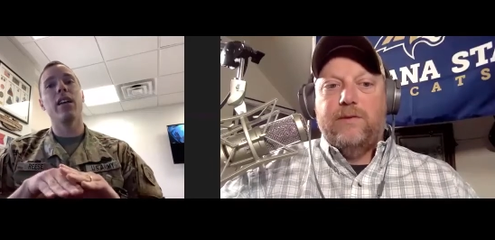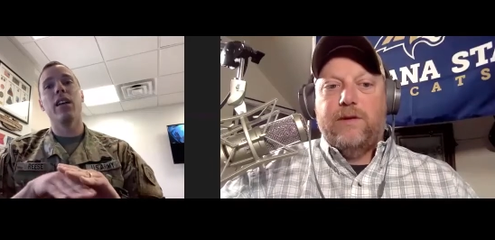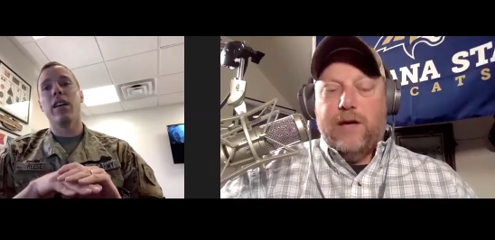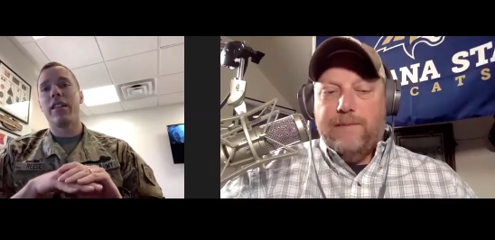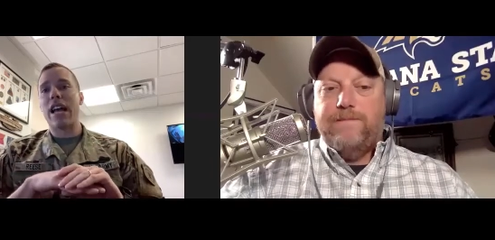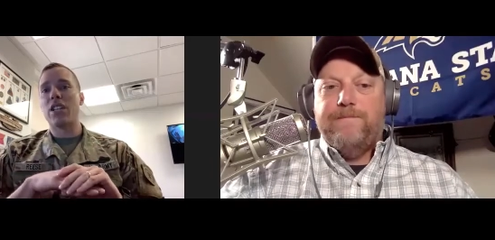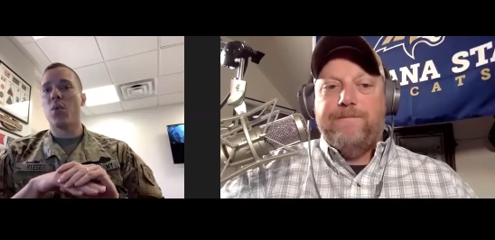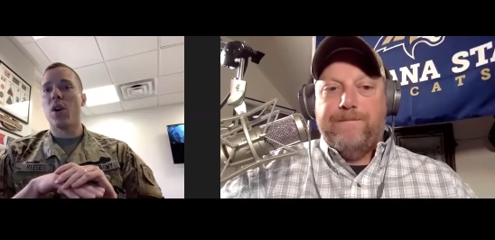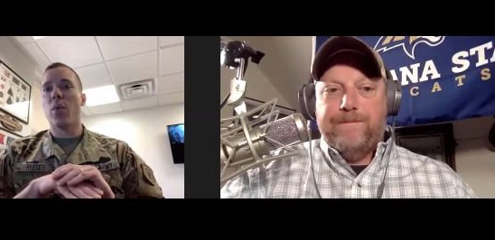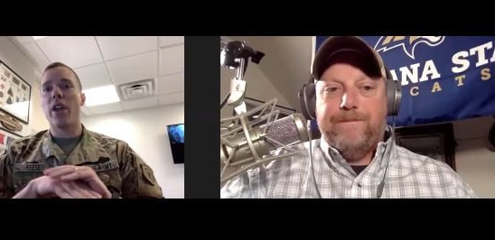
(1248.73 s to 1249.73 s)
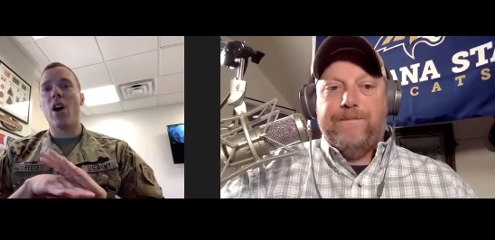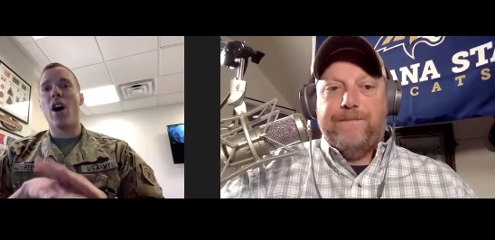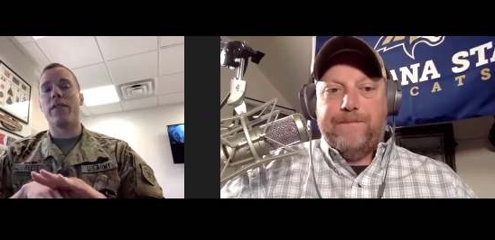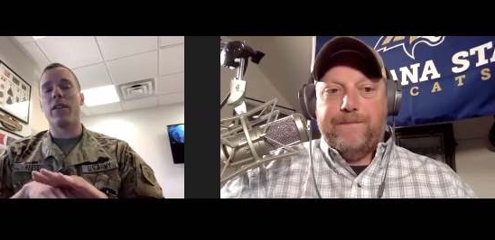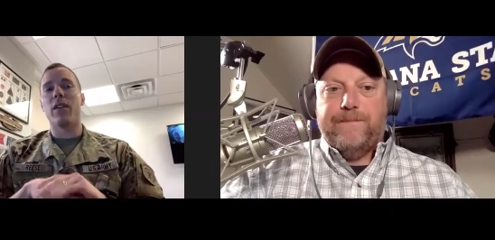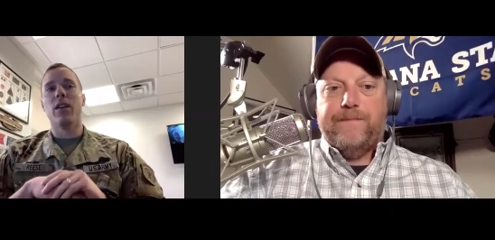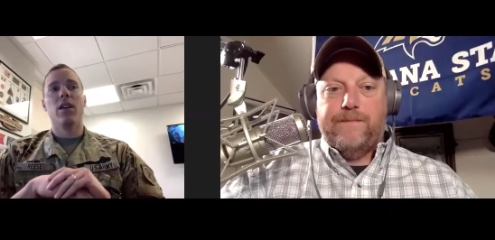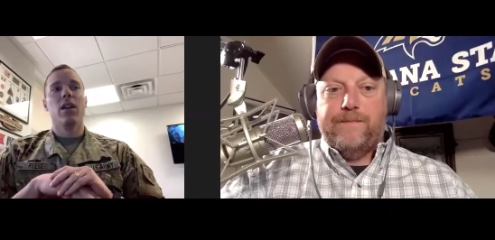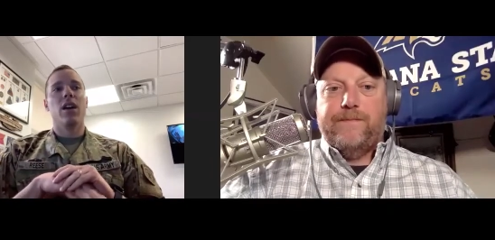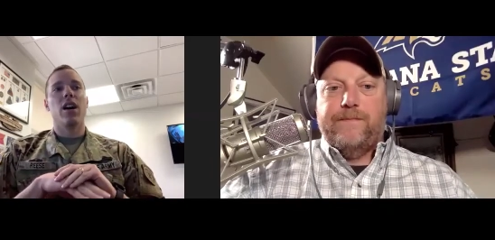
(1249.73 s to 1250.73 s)
Speaker 1: okay. that's what we offer
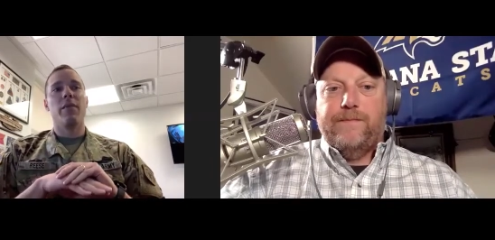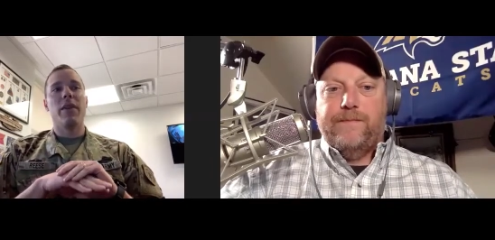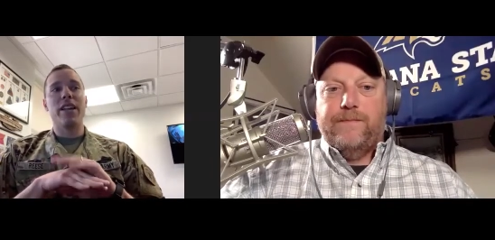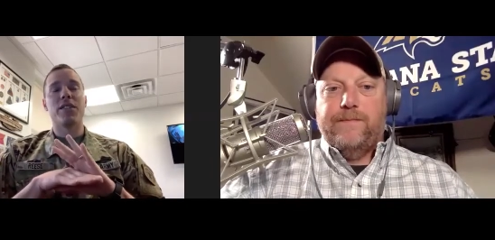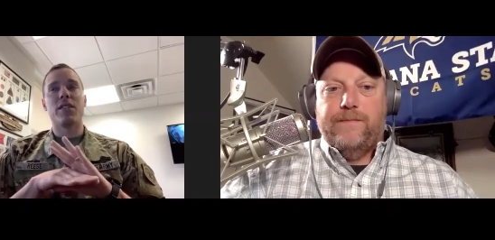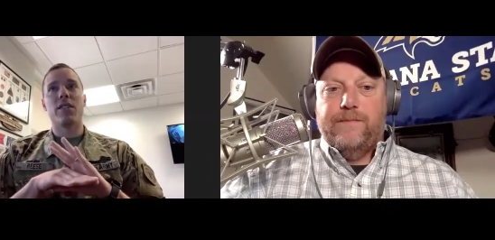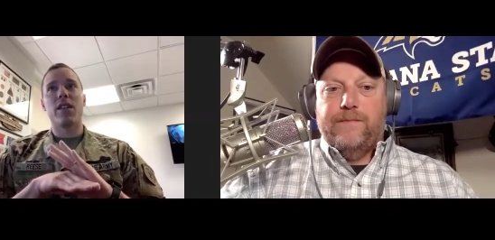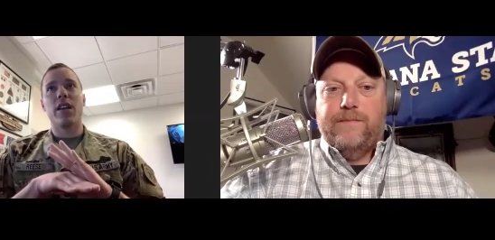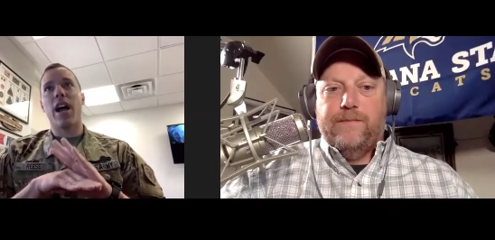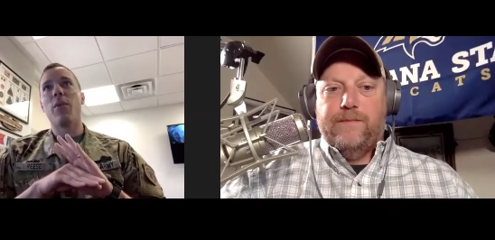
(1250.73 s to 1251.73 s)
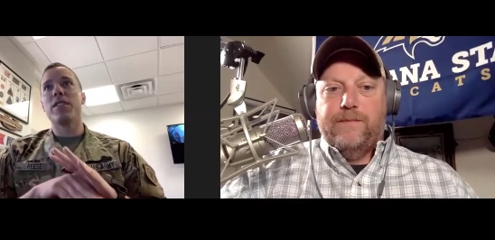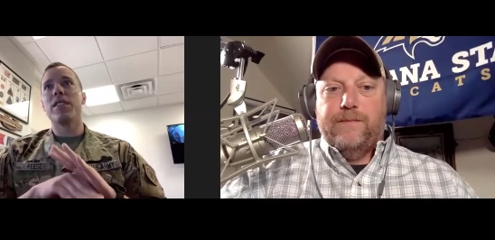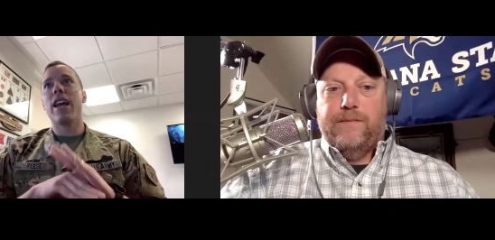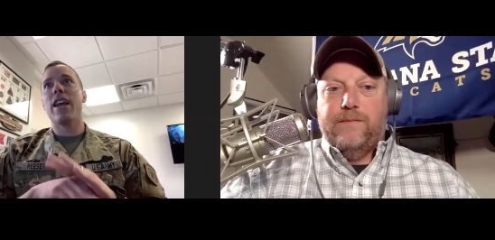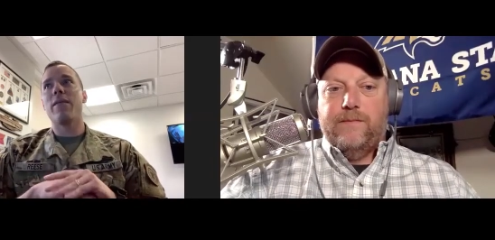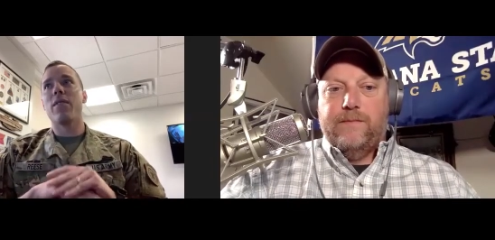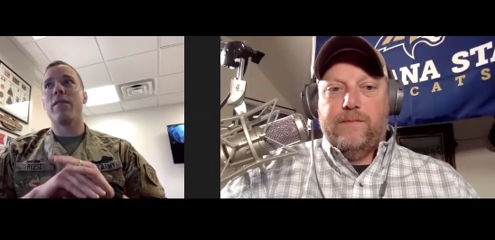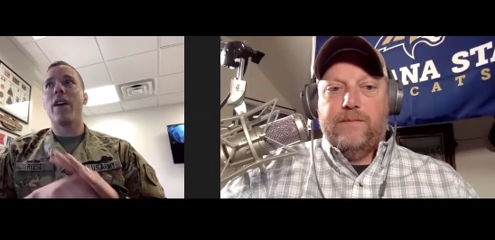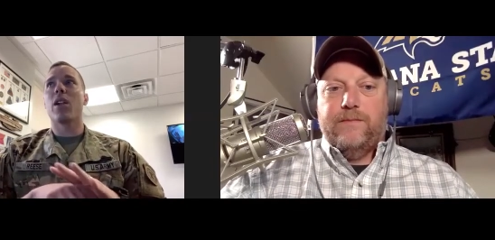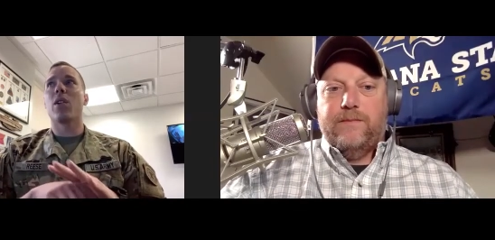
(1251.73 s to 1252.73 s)
um, it's i would say
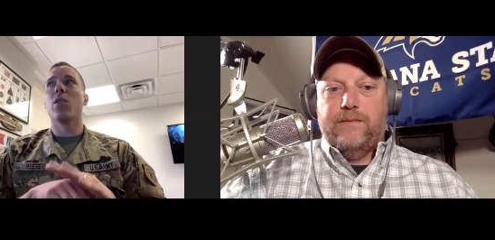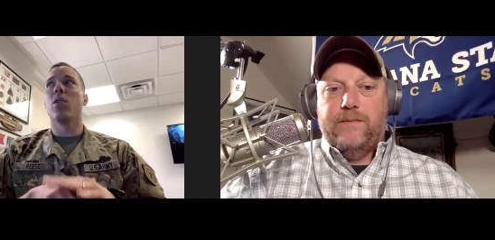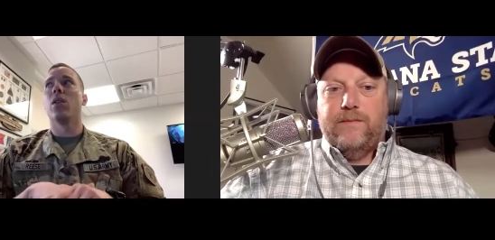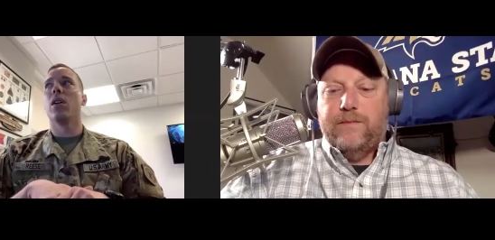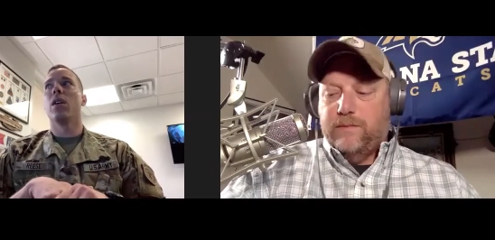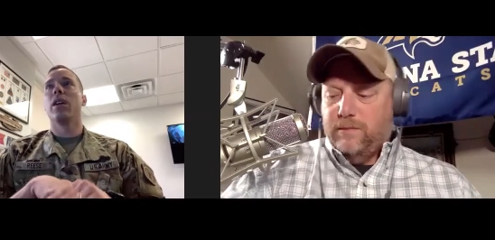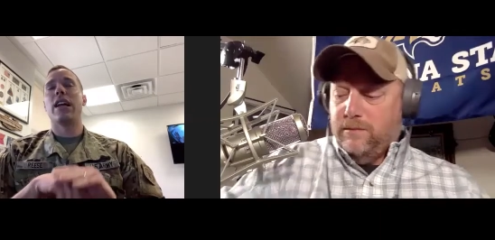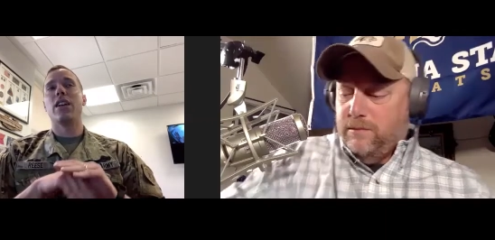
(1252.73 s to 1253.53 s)
the vet corps